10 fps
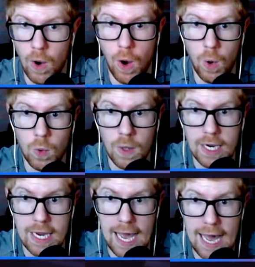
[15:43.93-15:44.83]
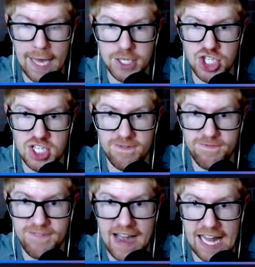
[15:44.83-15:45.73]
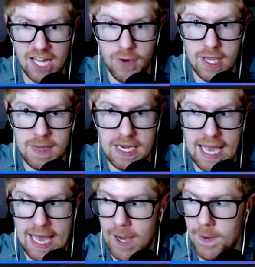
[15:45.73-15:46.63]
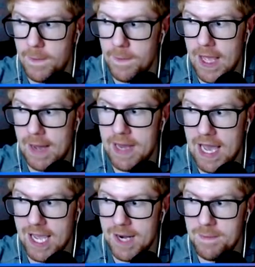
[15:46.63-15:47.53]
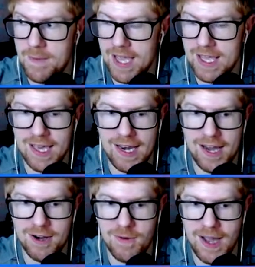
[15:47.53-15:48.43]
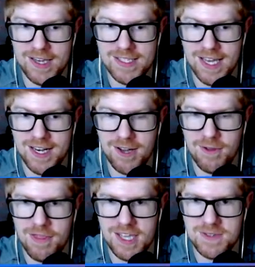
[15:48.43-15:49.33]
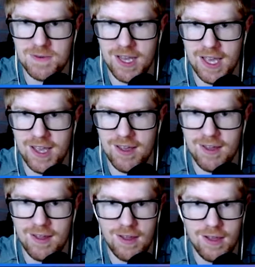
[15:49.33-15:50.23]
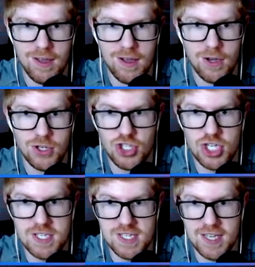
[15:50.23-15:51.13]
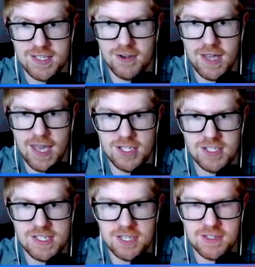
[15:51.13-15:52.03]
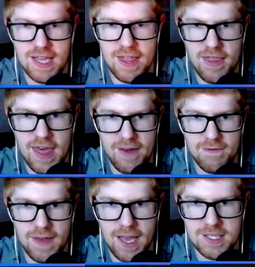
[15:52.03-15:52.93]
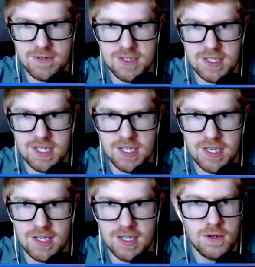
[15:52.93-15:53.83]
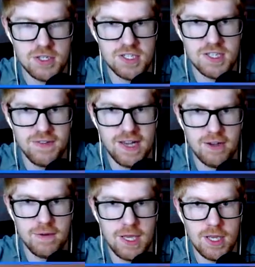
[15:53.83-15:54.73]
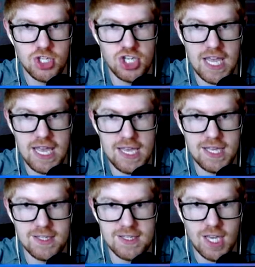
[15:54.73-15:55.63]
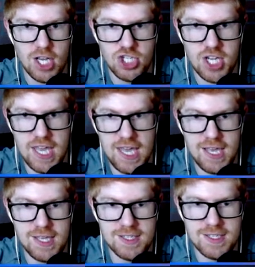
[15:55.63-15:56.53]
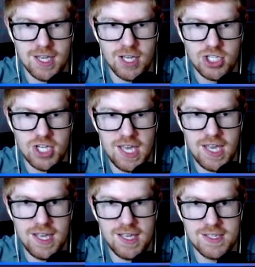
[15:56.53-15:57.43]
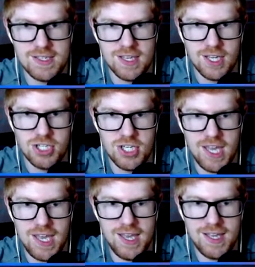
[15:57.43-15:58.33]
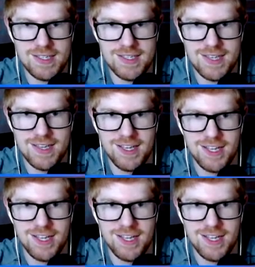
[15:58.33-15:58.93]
Oh! god, she's following me now. I'm not going to make it. I don't know why I decided to go this way. Jesus. Okay, she's actually not that fast, which is good. She's still following me. She is. She is. She is. She is.